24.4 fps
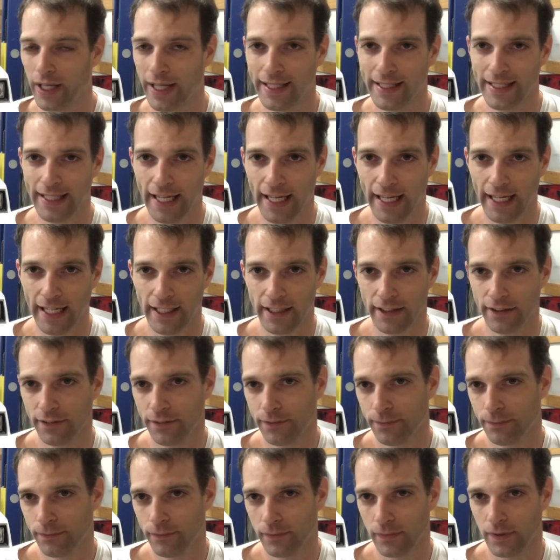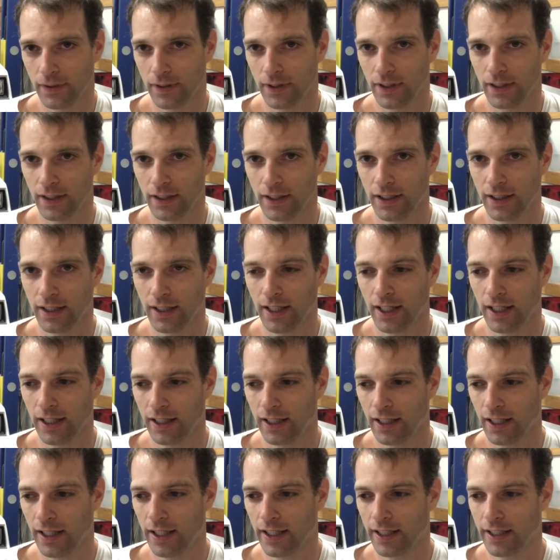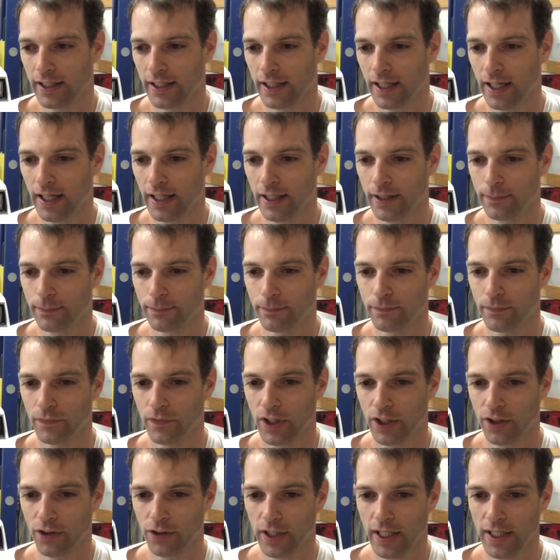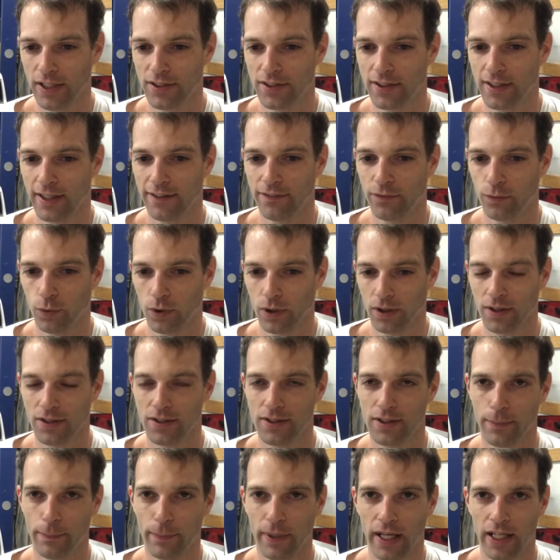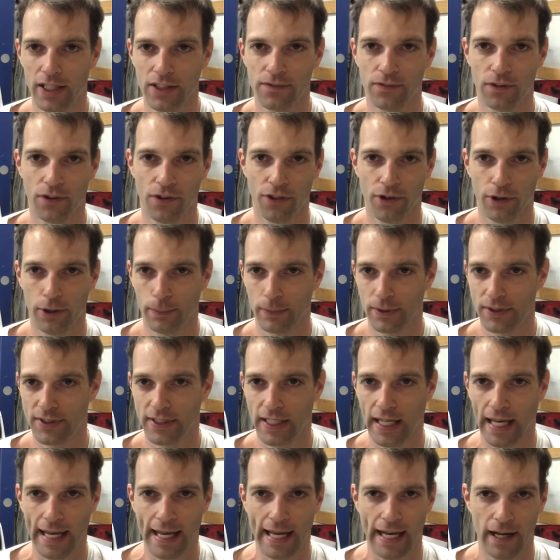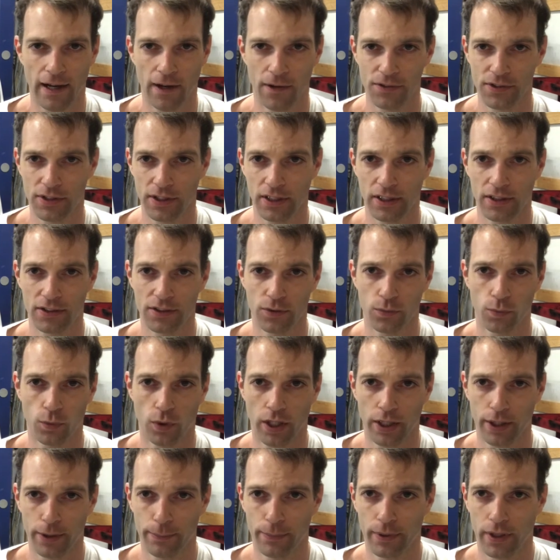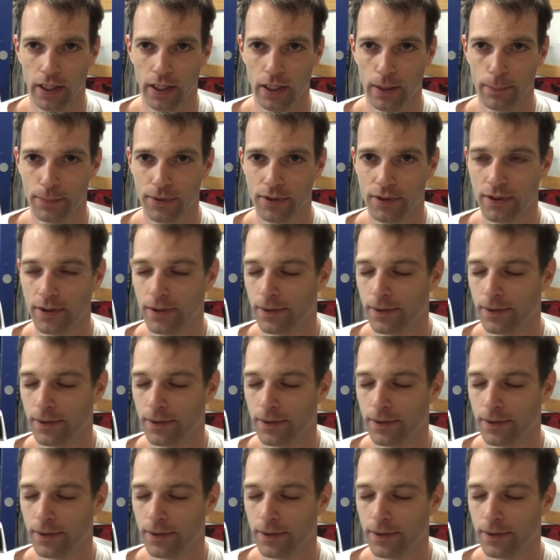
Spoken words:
can, the gray stuff works the best for thermostat housings and water pumps.